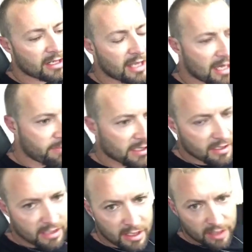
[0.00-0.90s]
of camping is
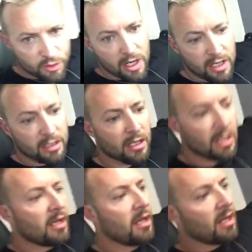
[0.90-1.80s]
because I need a train
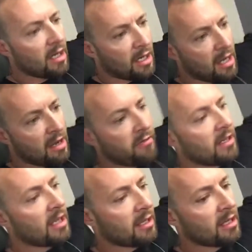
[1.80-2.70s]
every
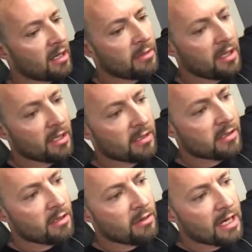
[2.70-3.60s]
day that I'm here.
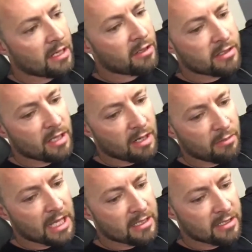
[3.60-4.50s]
So had a good
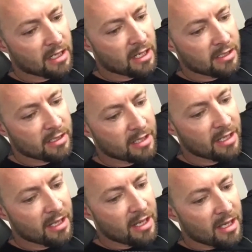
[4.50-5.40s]
time last night,
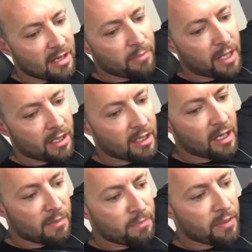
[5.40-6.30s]
partied
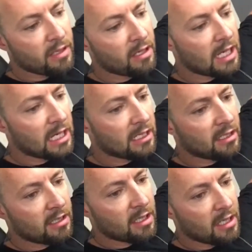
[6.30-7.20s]
up,
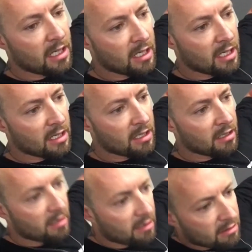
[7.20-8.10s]
and
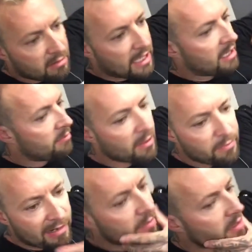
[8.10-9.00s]
taking my
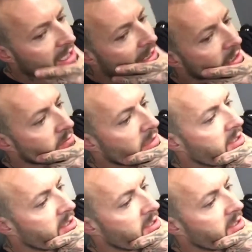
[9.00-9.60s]
pre-workout, my